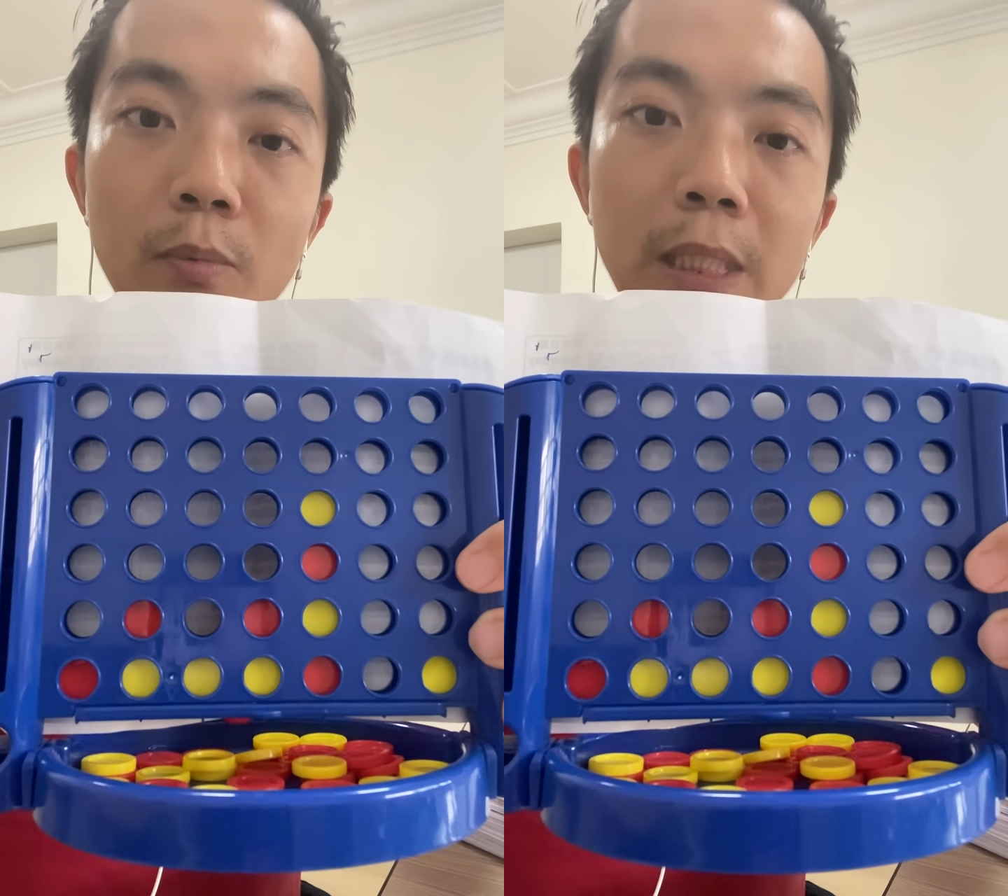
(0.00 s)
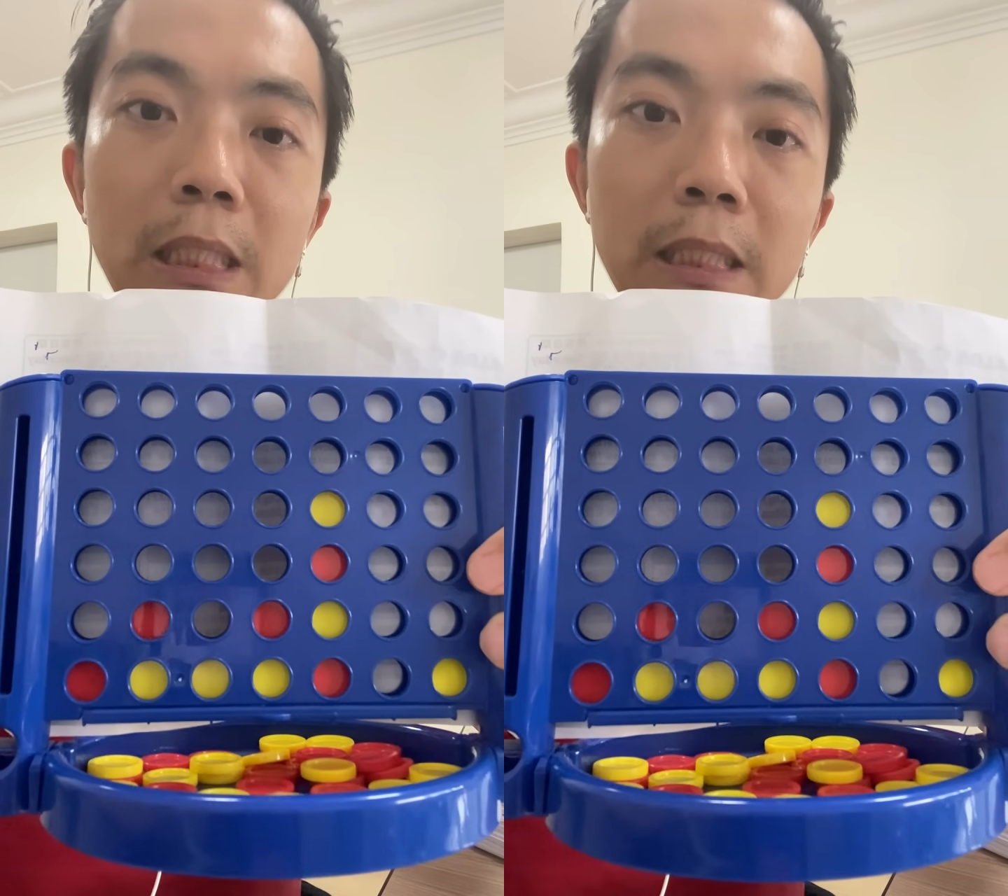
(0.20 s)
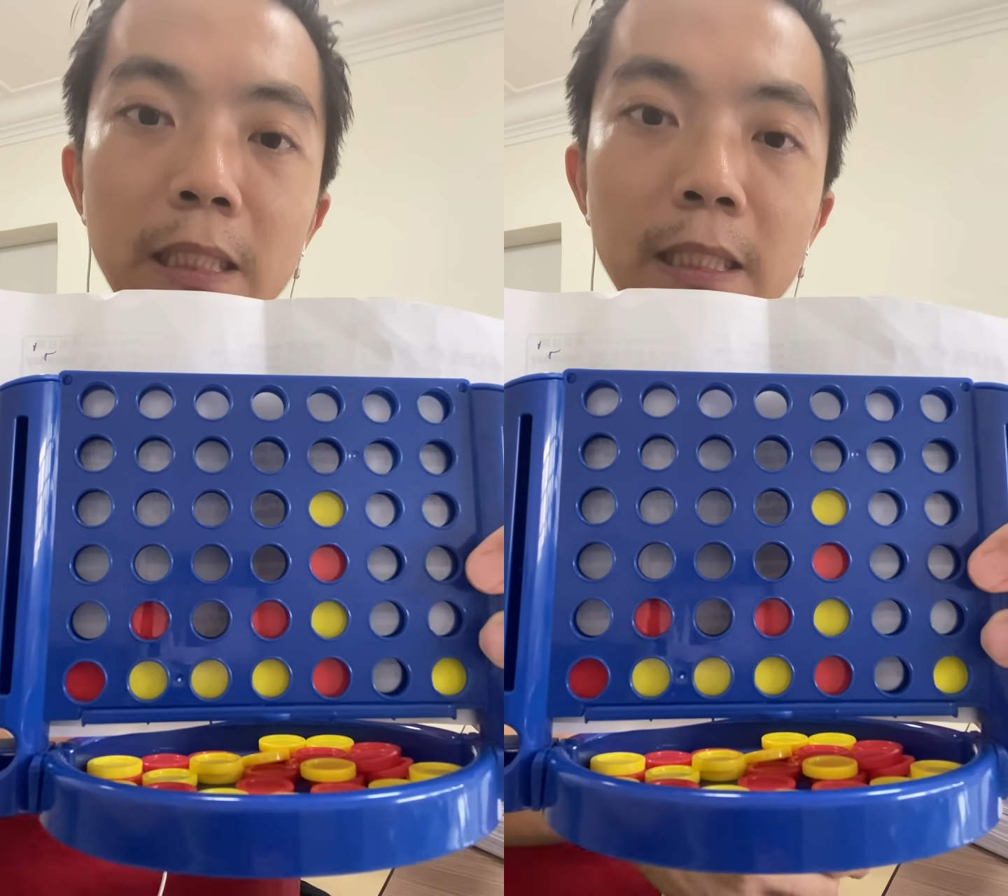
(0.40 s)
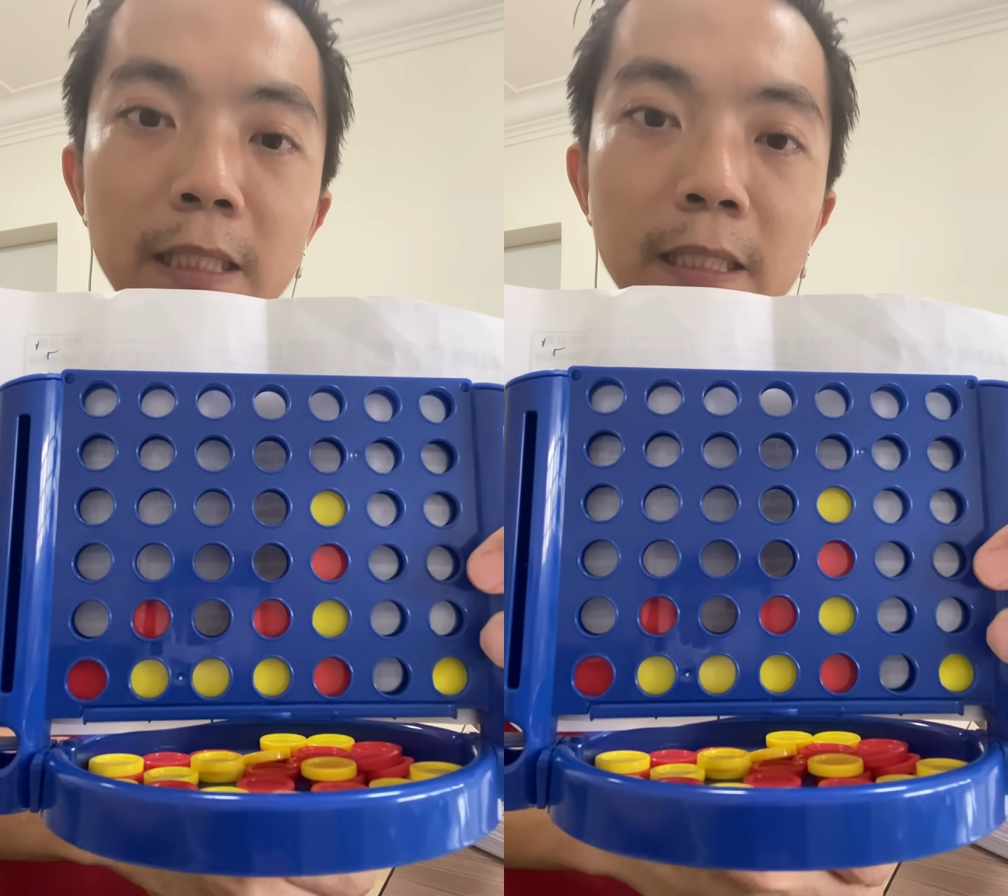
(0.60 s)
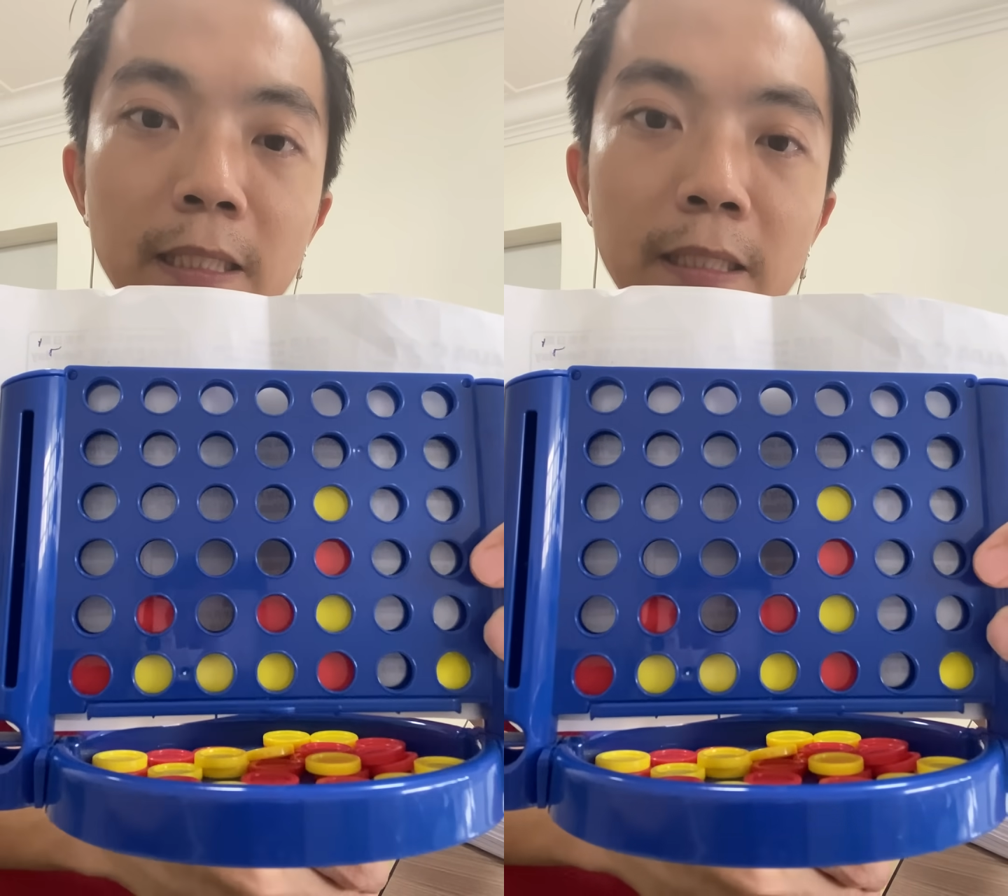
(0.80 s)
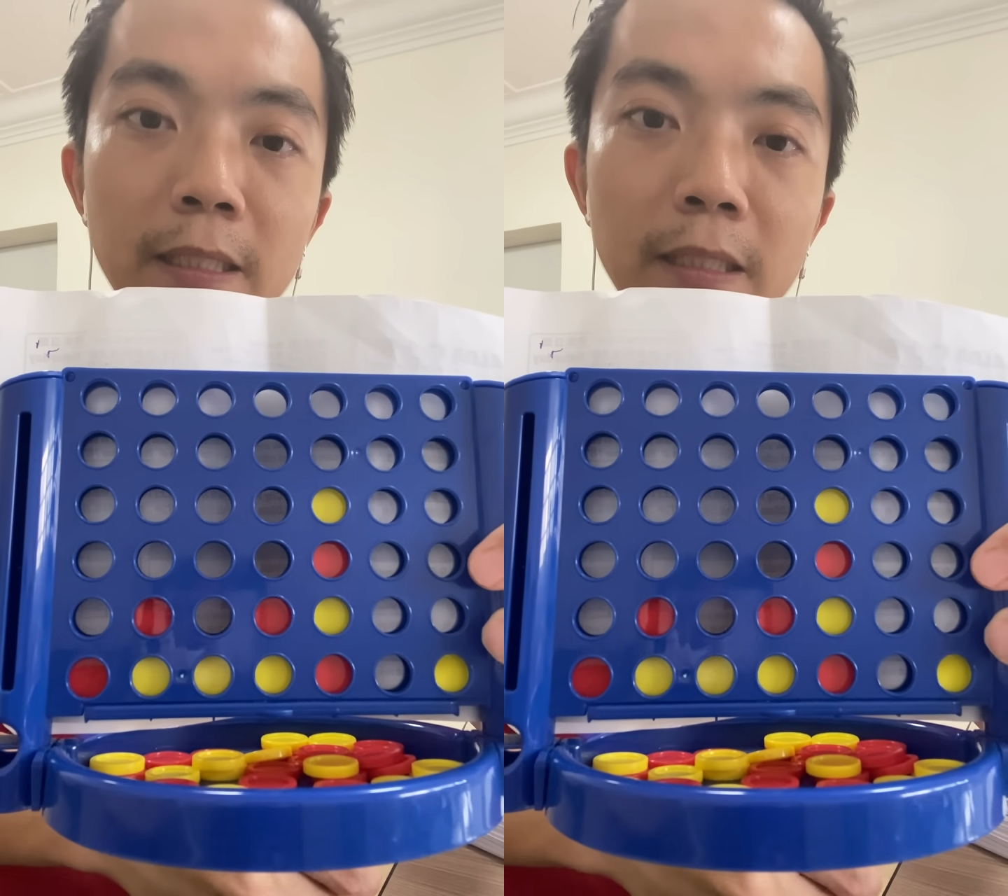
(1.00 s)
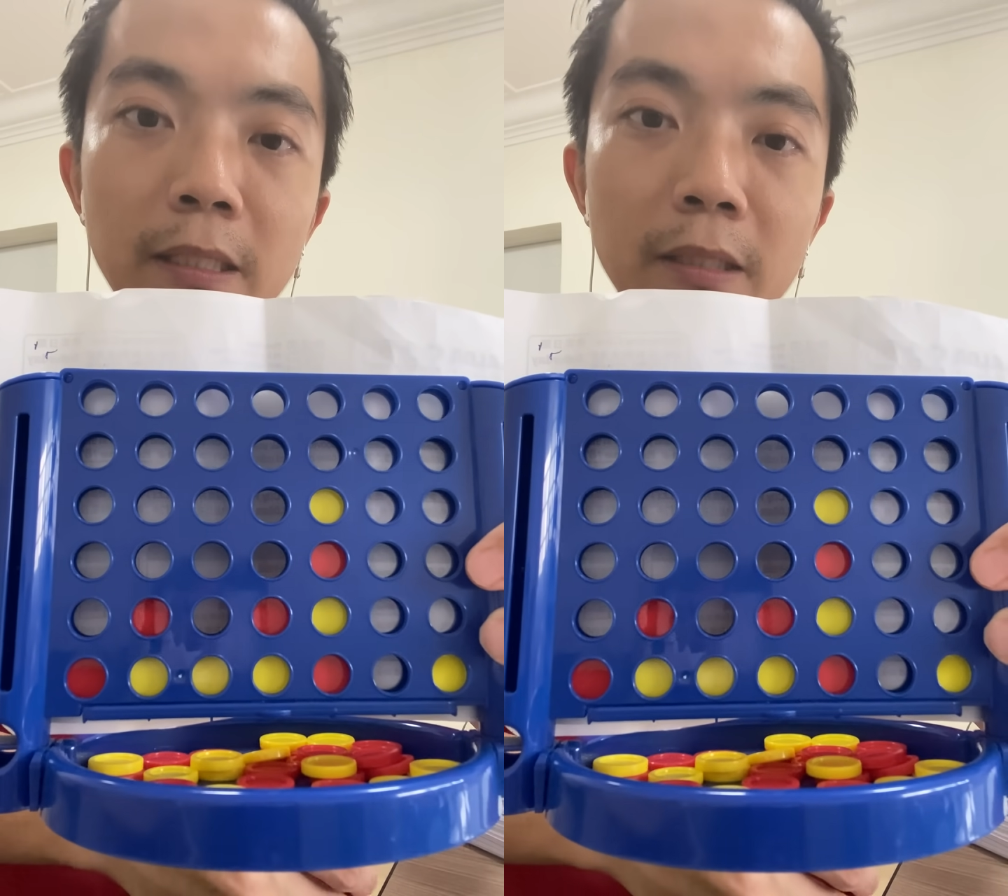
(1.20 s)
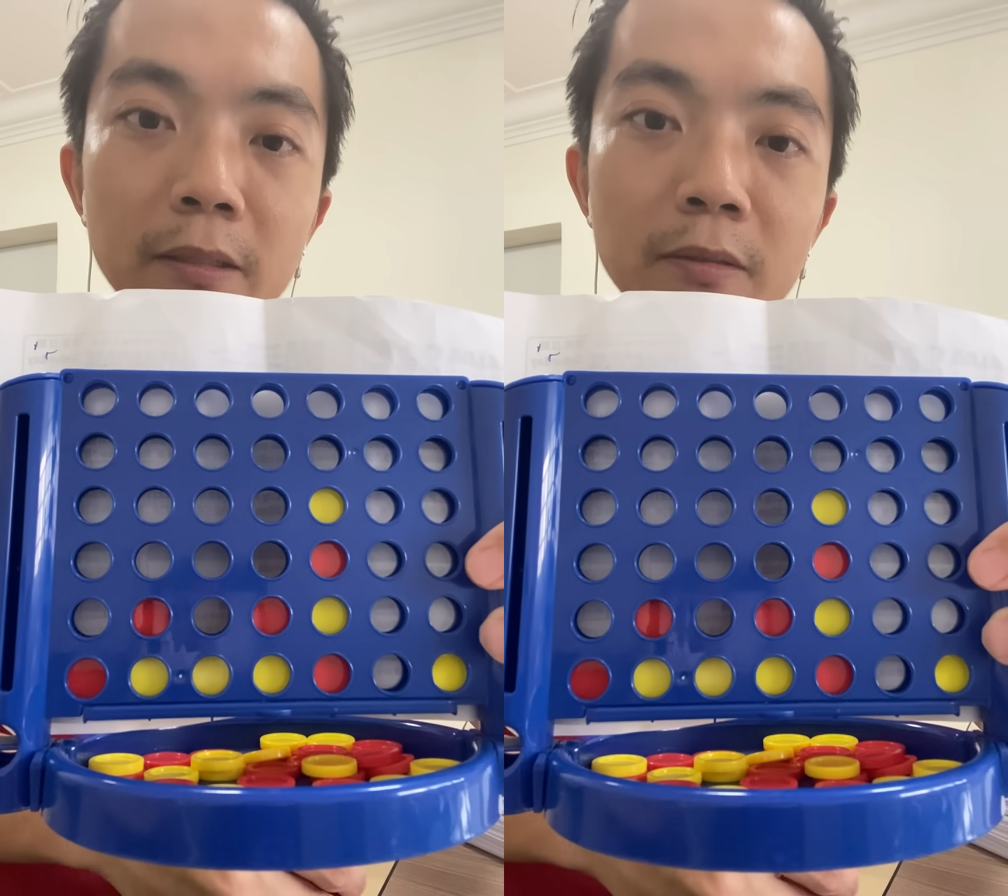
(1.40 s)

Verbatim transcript: win? Yeah.